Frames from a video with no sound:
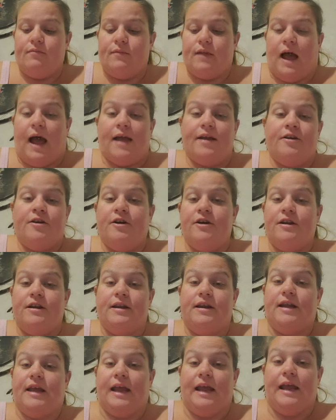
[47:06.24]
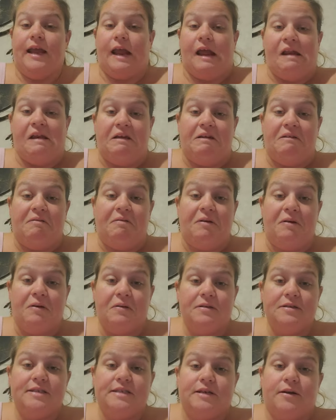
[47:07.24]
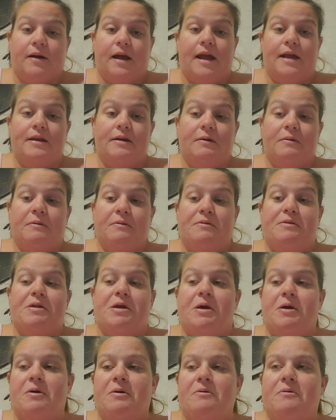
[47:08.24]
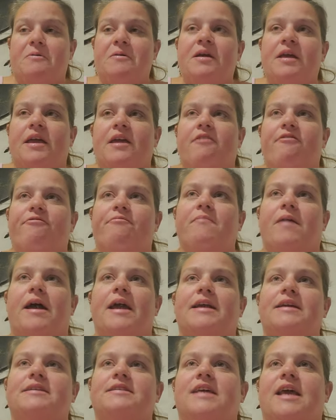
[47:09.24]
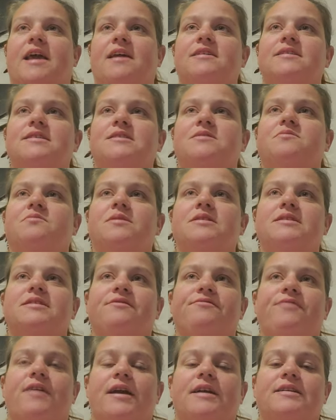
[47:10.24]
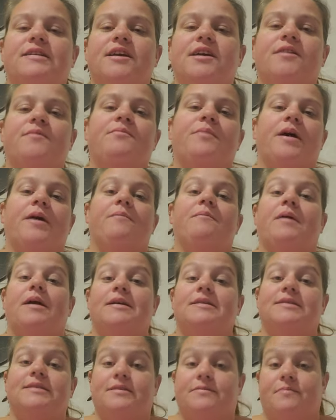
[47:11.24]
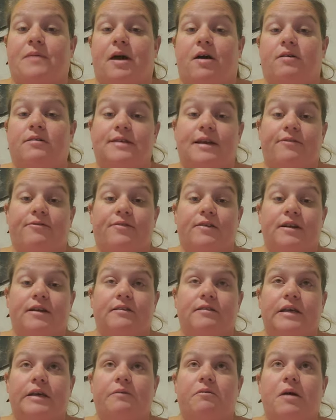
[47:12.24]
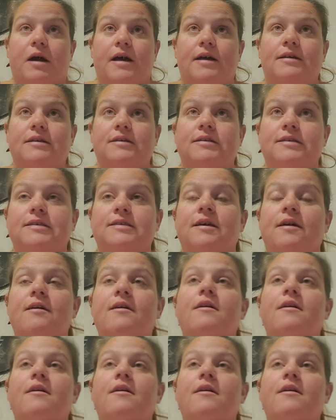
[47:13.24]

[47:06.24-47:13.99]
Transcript: I couldn't eat any food, so I don't know if my taste was affected, but my smell definitely was.